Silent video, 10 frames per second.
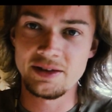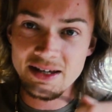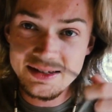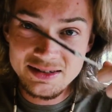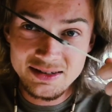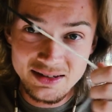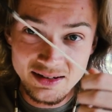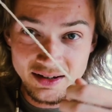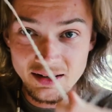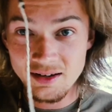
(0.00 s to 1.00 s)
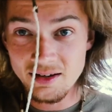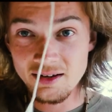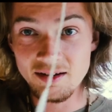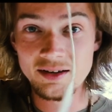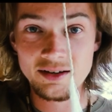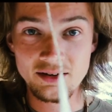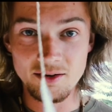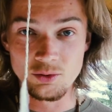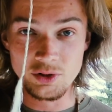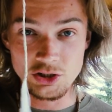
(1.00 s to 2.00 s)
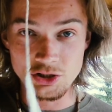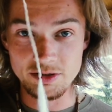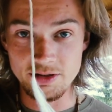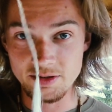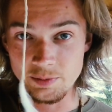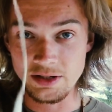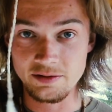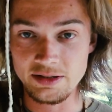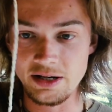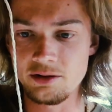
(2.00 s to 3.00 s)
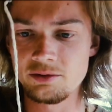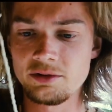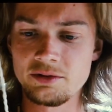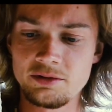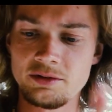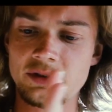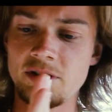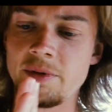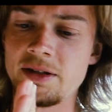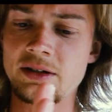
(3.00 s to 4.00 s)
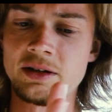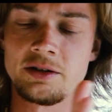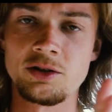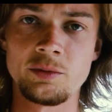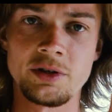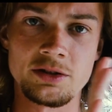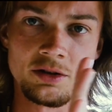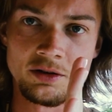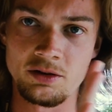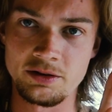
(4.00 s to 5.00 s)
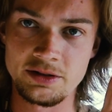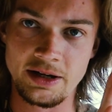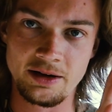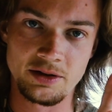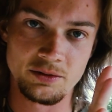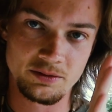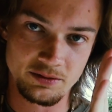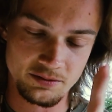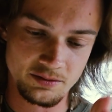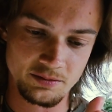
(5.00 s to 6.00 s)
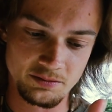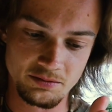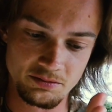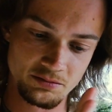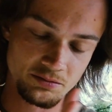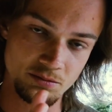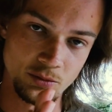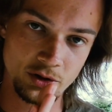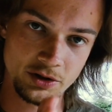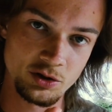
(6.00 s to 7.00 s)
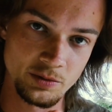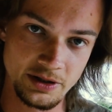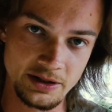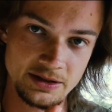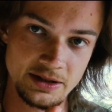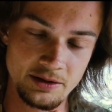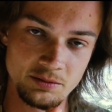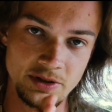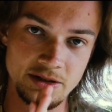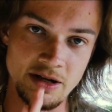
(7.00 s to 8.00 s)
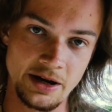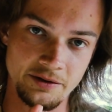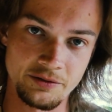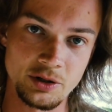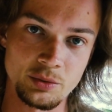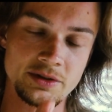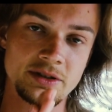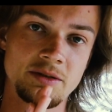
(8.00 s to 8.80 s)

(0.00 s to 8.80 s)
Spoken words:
this reaches the speed of sound. It basically accumulates all the sound, and more accumulated sound means higher frequency,